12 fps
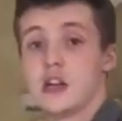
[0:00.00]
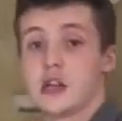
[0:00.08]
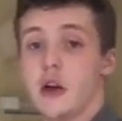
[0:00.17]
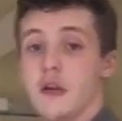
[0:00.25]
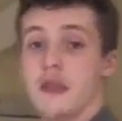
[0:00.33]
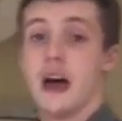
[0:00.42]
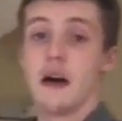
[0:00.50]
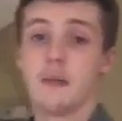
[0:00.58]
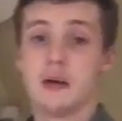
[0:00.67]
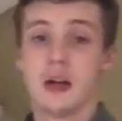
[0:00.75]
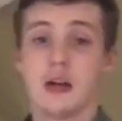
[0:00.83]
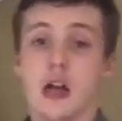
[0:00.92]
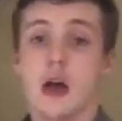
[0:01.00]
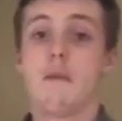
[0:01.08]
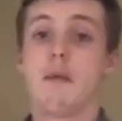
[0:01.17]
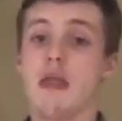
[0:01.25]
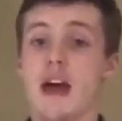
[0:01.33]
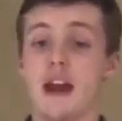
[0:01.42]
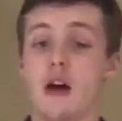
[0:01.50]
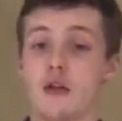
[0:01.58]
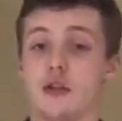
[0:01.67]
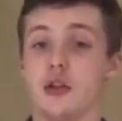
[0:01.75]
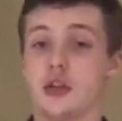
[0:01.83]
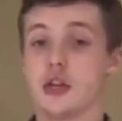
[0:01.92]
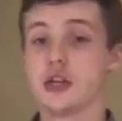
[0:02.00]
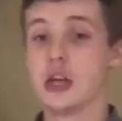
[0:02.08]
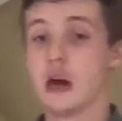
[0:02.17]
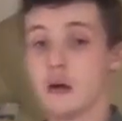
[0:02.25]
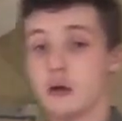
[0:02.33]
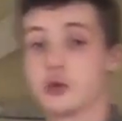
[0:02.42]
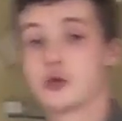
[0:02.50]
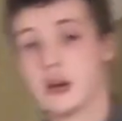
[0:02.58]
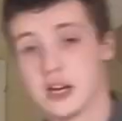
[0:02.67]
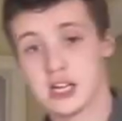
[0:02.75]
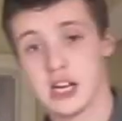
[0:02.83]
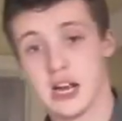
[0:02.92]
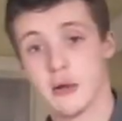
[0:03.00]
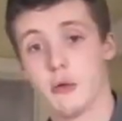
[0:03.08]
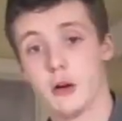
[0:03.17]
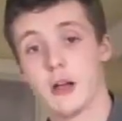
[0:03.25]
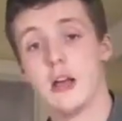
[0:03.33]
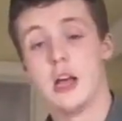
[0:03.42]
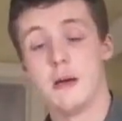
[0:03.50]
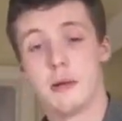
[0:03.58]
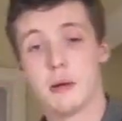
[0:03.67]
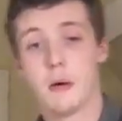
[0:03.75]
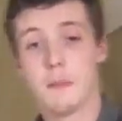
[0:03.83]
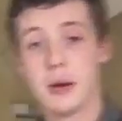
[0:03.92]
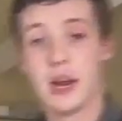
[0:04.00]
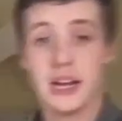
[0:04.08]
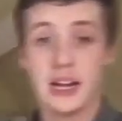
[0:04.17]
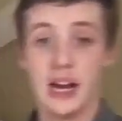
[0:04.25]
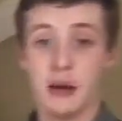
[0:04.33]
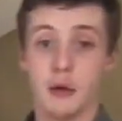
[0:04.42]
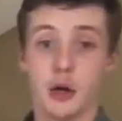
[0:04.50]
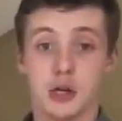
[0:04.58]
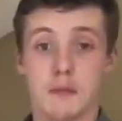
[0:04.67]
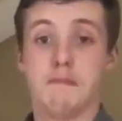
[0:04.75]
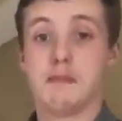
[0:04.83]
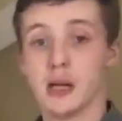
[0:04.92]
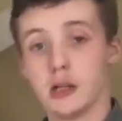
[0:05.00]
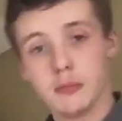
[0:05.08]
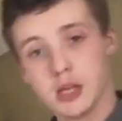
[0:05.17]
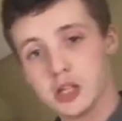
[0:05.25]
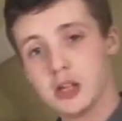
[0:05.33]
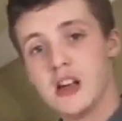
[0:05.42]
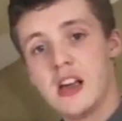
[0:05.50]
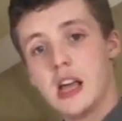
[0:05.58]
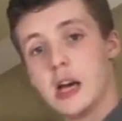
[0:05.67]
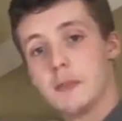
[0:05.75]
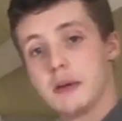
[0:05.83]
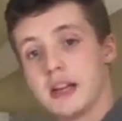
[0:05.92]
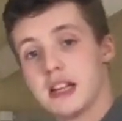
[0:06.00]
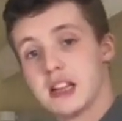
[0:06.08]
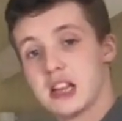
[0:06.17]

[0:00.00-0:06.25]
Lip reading: So that'll be done. But then on the Thursday, I'll go straight into leg work. But it won't be like leg work to build muscle. It'll be